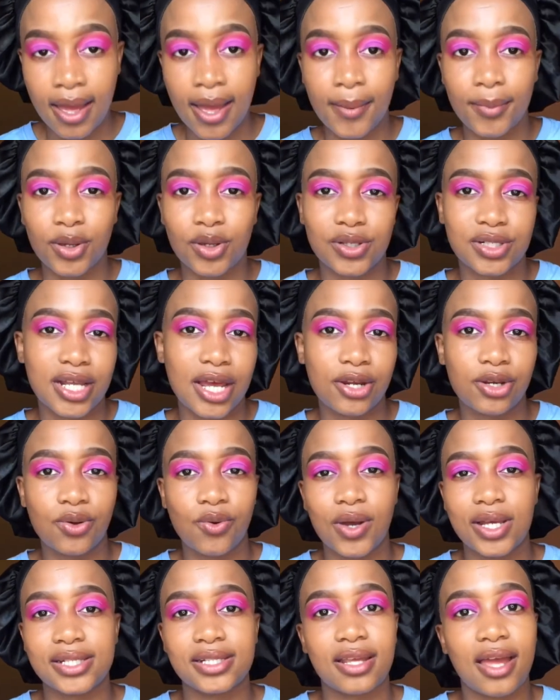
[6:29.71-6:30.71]
because I know
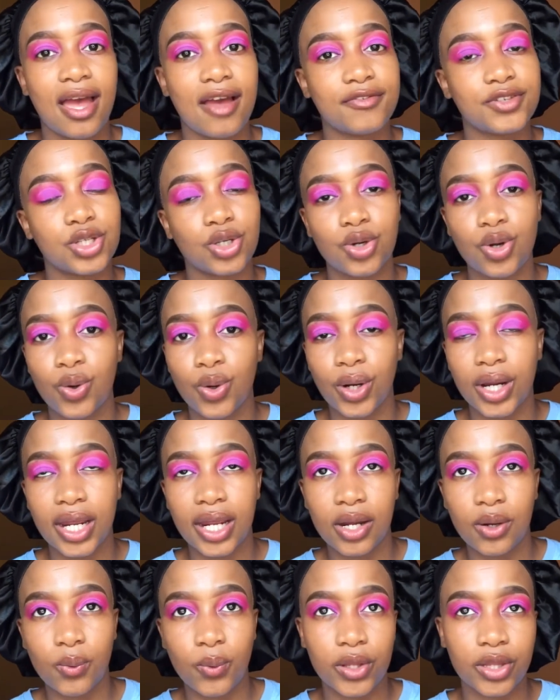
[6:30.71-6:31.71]
I still have to go
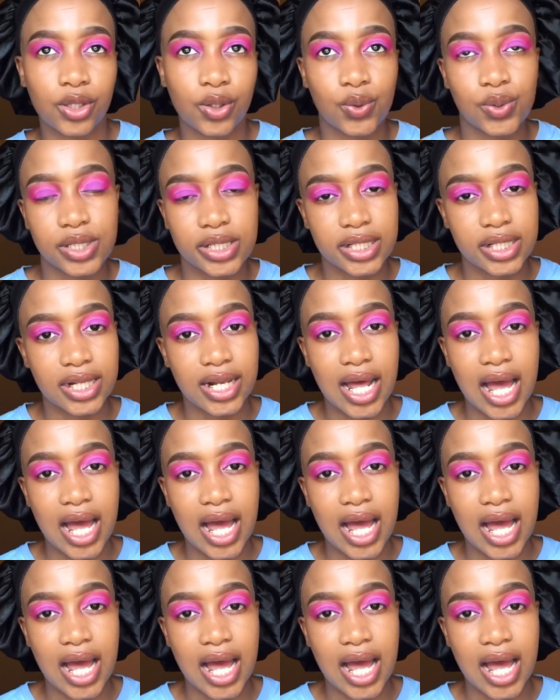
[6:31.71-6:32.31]
in with concealer,